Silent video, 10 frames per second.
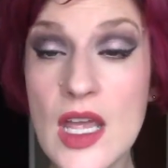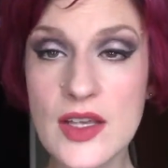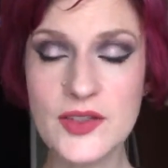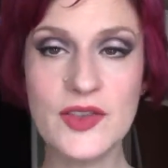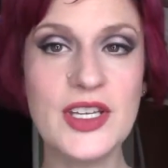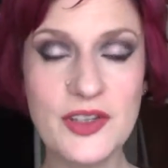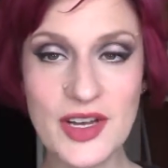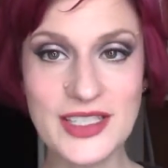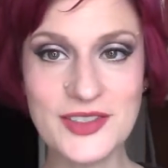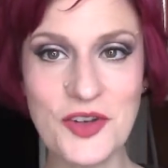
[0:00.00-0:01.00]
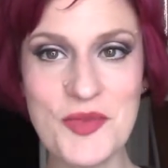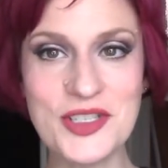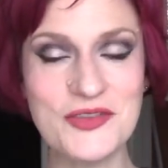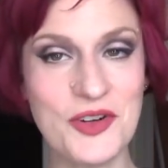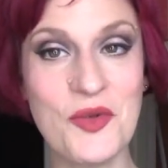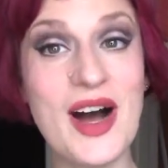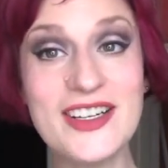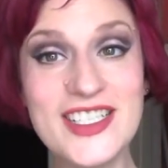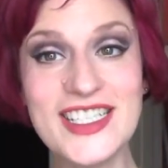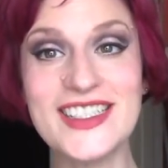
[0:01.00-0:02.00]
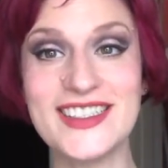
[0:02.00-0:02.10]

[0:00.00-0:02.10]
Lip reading: So thank you guys so much for watching.